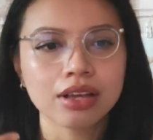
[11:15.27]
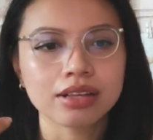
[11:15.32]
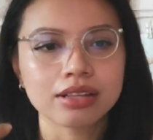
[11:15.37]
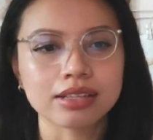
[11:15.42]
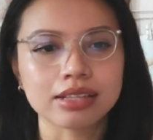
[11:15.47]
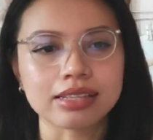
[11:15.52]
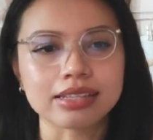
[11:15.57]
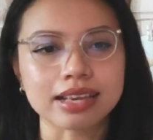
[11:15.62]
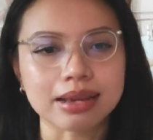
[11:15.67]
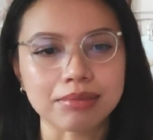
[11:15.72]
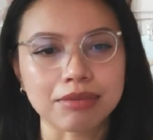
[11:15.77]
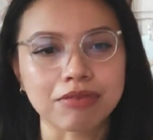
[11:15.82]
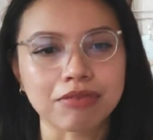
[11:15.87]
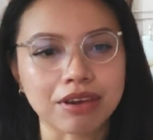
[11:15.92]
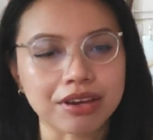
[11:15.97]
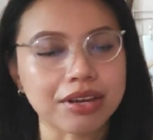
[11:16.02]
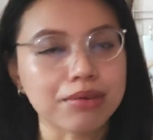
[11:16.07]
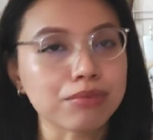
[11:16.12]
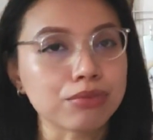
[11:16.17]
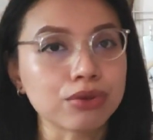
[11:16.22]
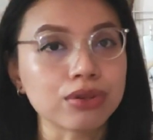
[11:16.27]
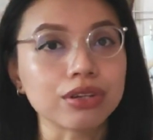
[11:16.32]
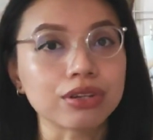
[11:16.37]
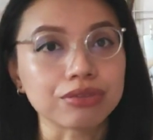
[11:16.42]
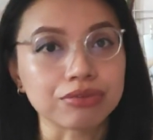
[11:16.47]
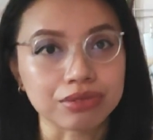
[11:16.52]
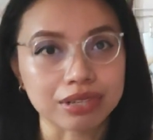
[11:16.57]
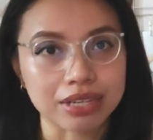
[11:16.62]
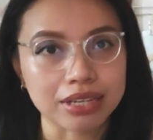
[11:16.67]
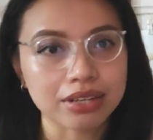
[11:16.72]
since I'm a very moody
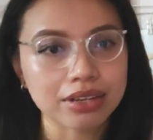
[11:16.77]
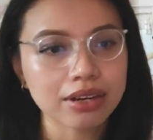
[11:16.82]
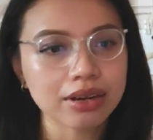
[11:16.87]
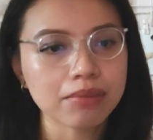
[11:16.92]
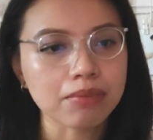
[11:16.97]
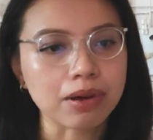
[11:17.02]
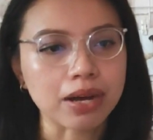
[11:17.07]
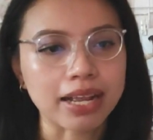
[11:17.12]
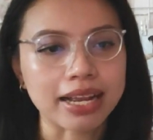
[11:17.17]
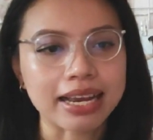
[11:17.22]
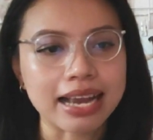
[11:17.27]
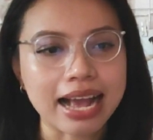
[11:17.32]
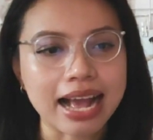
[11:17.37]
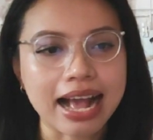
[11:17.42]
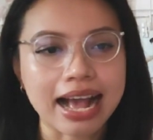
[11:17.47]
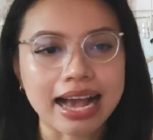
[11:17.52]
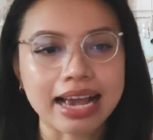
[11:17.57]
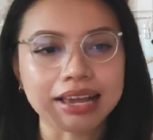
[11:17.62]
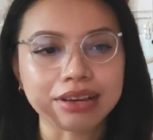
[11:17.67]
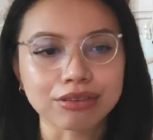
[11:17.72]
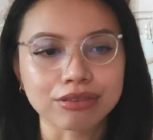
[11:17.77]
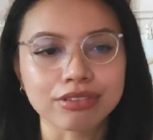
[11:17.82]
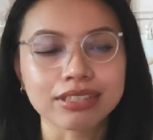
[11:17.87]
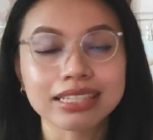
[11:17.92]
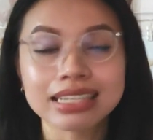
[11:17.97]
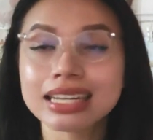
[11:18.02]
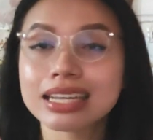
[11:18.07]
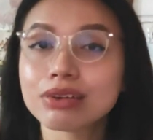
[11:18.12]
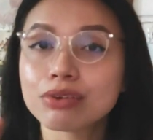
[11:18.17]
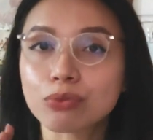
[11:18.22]
reader, but I
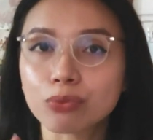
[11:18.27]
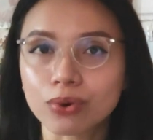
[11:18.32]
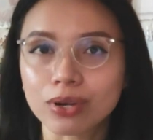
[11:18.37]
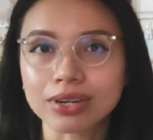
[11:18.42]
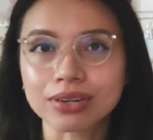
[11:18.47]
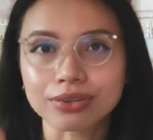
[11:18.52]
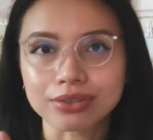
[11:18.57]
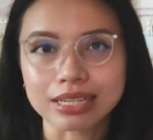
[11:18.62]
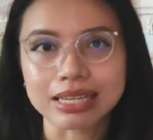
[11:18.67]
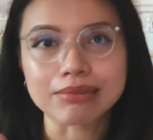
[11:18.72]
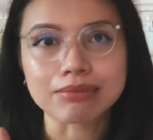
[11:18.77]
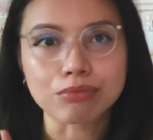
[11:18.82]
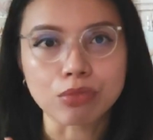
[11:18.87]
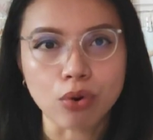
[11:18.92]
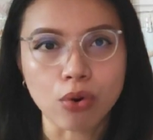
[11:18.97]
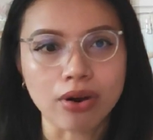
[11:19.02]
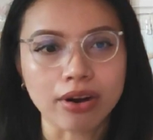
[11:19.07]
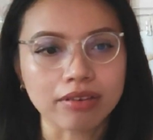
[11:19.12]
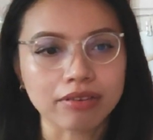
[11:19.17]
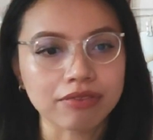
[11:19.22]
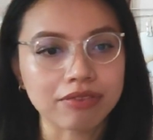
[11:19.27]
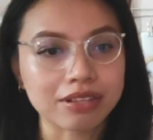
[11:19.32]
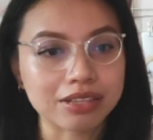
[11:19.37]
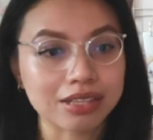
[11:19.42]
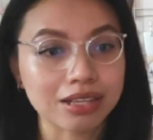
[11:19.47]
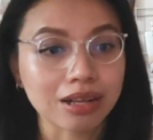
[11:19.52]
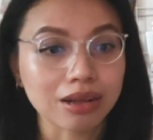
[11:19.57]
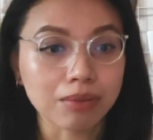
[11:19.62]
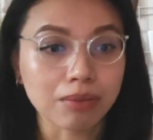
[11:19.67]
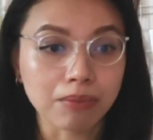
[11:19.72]
really want to read more
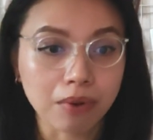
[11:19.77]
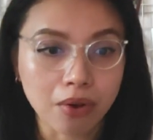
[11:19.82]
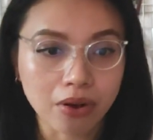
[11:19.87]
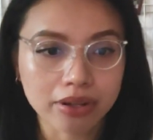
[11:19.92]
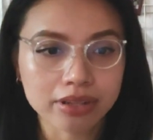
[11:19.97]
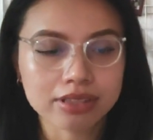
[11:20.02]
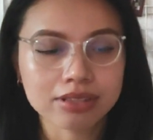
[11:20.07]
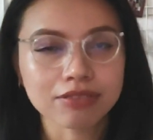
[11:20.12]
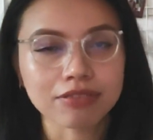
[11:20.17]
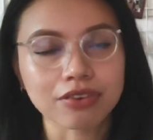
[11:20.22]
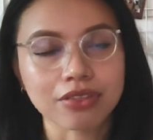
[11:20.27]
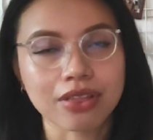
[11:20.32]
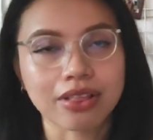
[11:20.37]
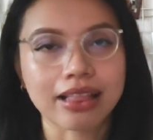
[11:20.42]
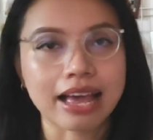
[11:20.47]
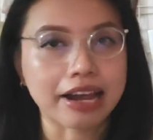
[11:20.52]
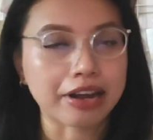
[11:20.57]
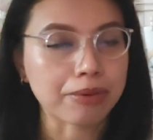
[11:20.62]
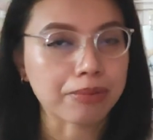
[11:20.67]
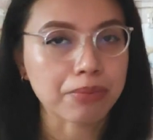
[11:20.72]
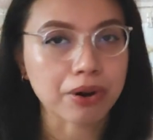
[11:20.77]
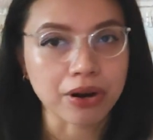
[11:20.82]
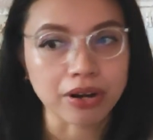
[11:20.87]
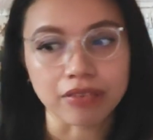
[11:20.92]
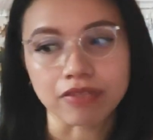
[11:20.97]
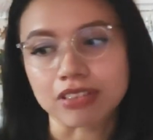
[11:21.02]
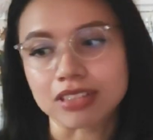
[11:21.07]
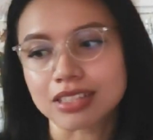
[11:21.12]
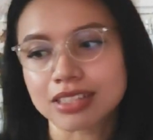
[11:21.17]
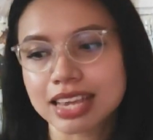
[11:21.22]
physical books for the latter part
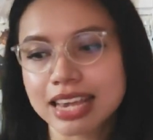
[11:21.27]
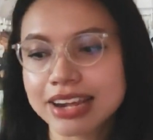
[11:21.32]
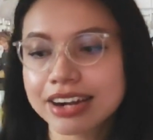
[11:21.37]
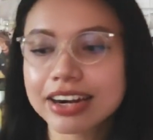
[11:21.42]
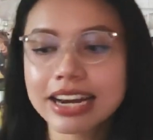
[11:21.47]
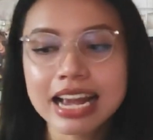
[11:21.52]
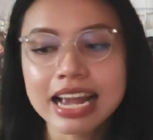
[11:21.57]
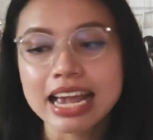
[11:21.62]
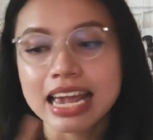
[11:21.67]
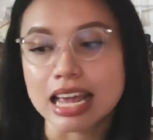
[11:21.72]
of this year.